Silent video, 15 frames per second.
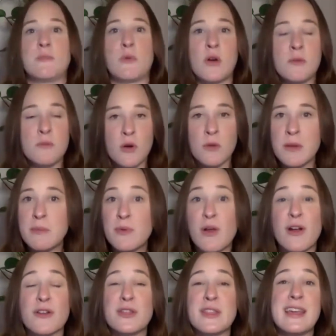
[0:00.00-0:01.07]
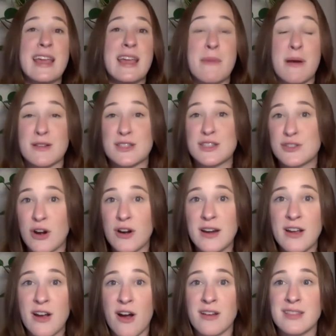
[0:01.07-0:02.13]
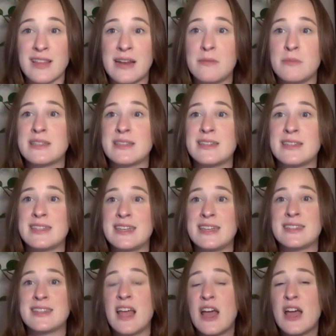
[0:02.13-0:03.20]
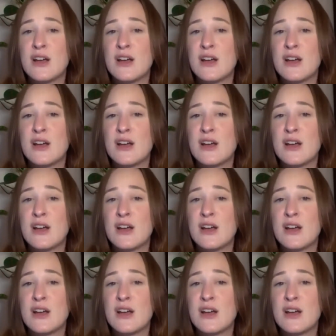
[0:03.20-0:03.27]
More and more people are thinking about starting online businesses.